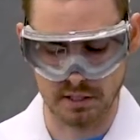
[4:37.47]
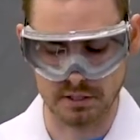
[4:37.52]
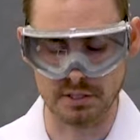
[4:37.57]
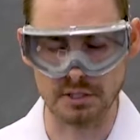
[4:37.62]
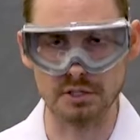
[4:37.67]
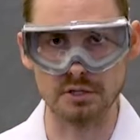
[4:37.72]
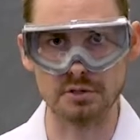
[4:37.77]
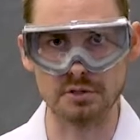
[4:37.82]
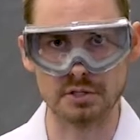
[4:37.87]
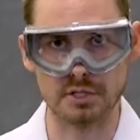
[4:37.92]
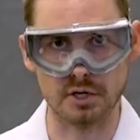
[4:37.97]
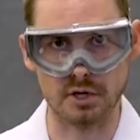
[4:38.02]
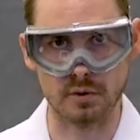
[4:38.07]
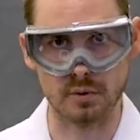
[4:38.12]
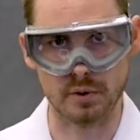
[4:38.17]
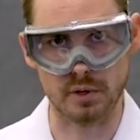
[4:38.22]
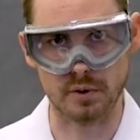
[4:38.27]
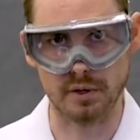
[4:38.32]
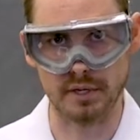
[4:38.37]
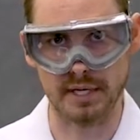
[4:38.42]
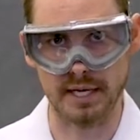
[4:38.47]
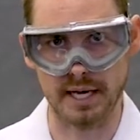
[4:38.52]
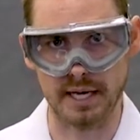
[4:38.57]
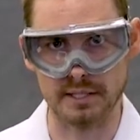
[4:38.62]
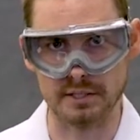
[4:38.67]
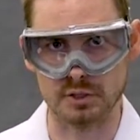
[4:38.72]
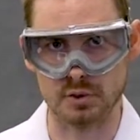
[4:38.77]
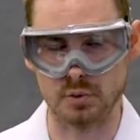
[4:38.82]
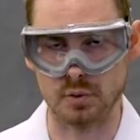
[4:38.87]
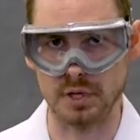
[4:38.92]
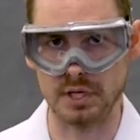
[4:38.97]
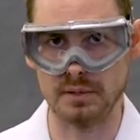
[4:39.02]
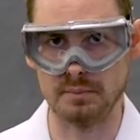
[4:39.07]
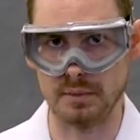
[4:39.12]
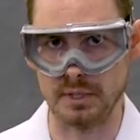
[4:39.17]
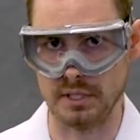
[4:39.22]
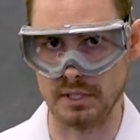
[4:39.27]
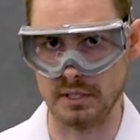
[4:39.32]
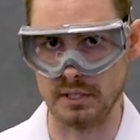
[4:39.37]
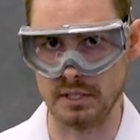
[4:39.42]
To do so, we're going to add 20
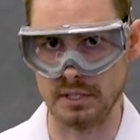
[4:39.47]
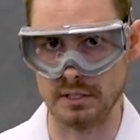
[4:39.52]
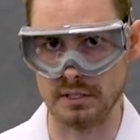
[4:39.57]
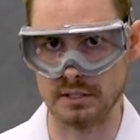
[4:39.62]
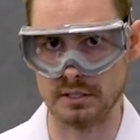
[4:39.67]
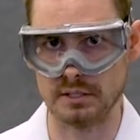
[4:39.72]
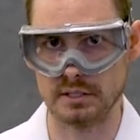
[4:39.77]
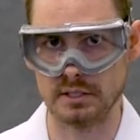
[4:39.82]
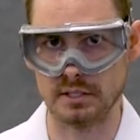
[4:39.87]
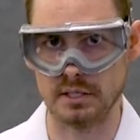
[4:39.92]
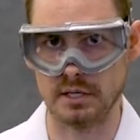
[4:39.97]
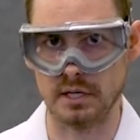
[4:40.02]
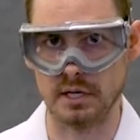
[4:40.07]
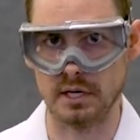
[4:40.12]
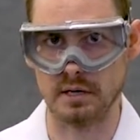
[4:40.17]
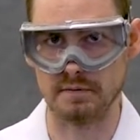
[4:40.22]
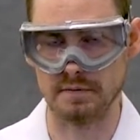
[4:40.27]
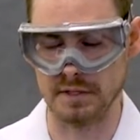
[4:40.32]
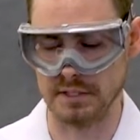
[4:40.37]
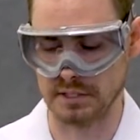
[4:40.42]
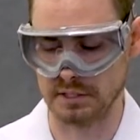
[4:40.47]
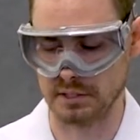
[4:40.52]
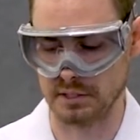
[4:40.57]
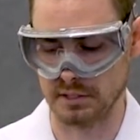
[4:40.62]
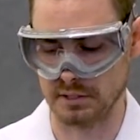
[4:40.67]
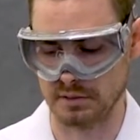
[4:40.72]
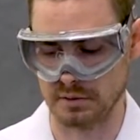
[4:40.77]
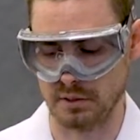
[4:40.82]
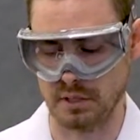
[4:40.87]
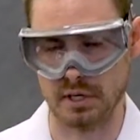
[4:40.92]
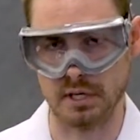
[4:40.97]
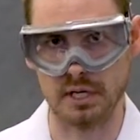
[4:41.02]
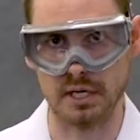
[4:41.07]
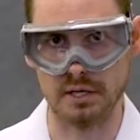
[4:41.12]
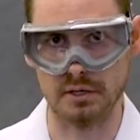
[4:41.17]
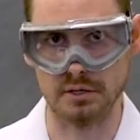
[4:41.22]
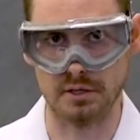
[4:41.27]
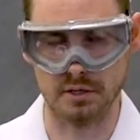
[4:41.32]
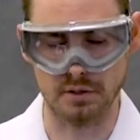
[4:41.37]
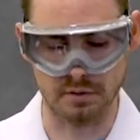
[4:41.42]
milliliters of this glycerol
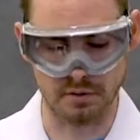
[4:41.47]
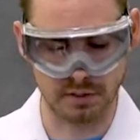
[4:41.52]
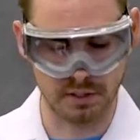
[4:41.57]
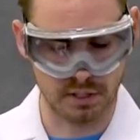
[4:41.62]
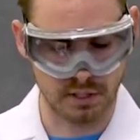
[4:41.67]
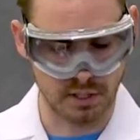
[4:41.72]
unknown